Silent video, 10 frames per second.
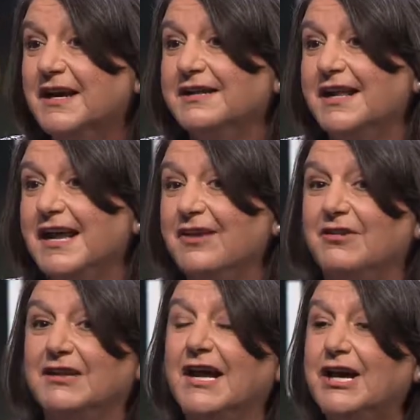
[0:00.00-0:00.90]
they have a
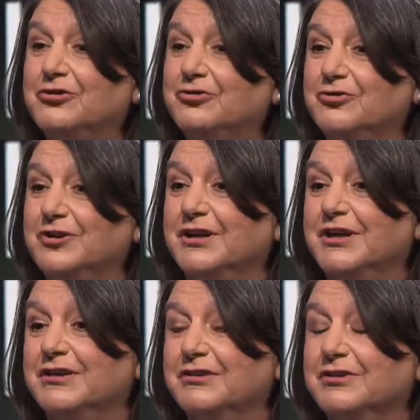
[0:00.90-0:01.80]
lot of uh, uh,
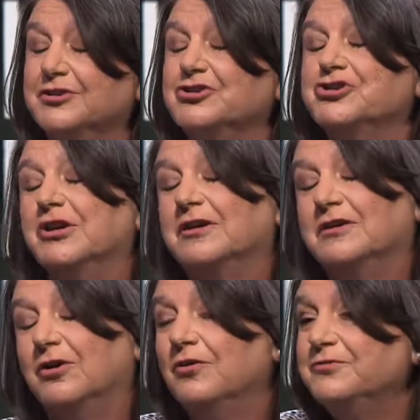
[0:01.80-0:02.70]

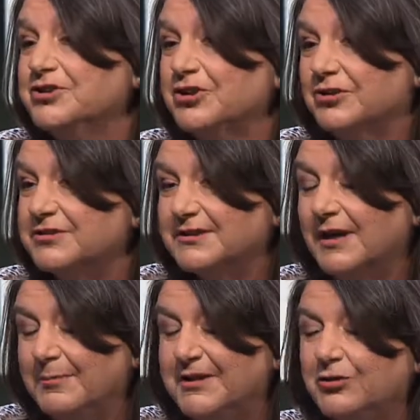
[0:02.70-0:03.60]
uh, offshores, I
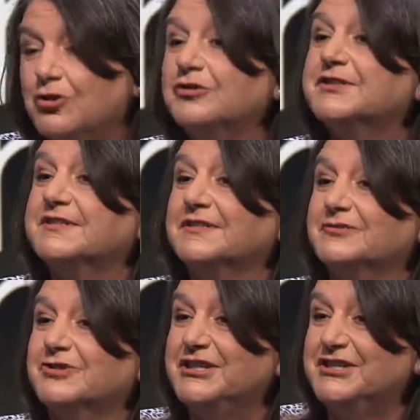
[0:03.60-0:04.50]
mean the coastal
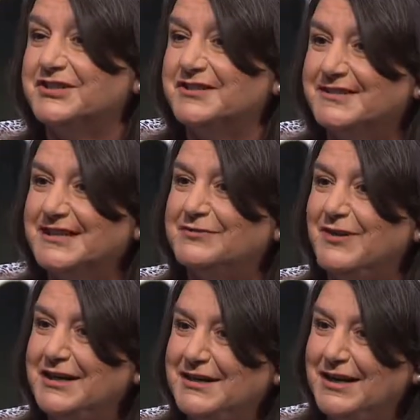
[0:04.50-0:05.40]
regions. That's
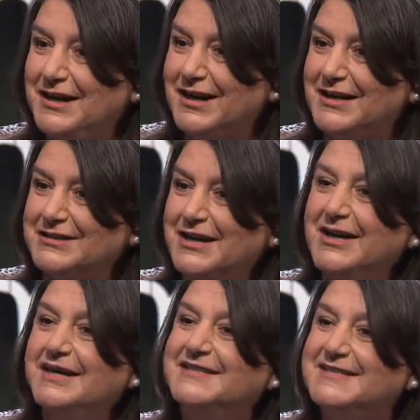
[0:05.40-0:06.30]
why they are
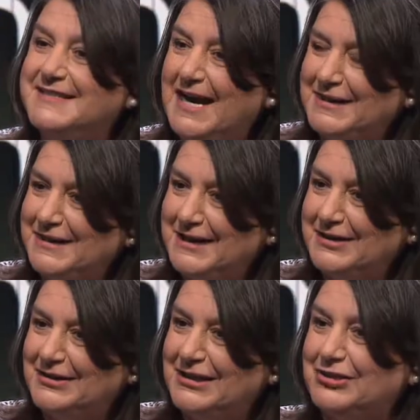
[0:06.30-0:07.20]
sending
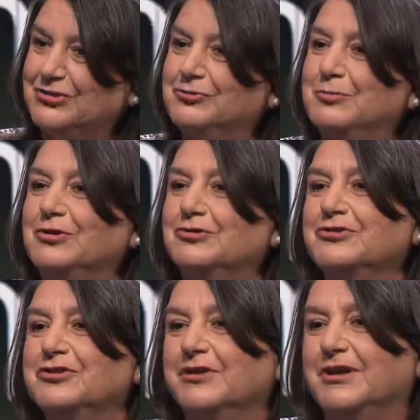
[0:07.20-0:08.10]
a lot of
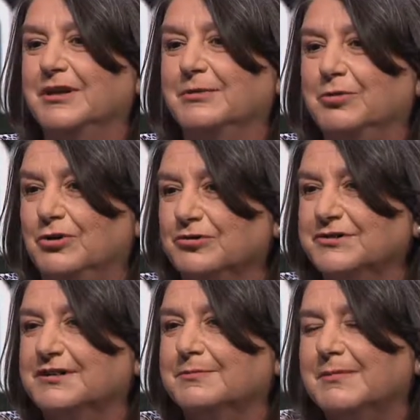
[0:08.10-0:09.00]
pollu uh,
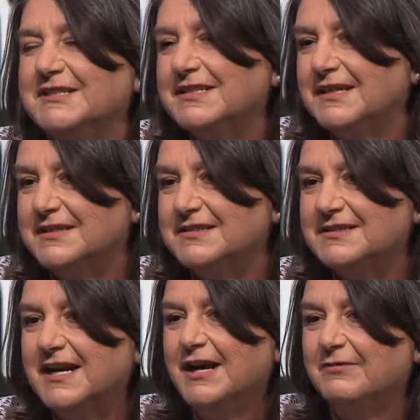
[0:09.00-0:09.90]
polluted materials
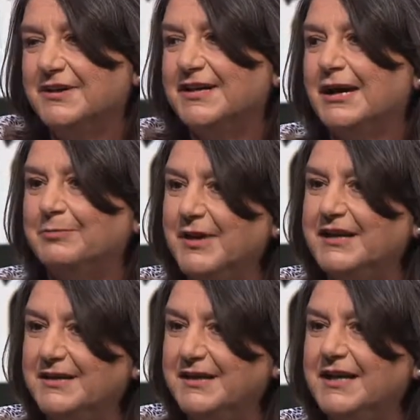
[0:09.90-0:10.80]
without
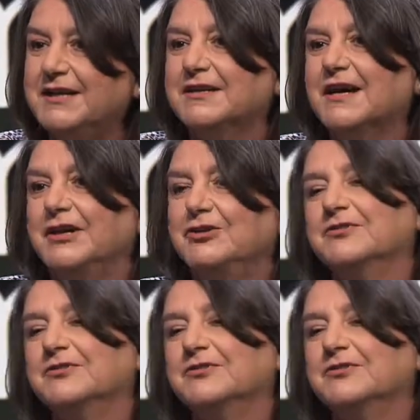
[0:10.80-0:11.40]
making any kind of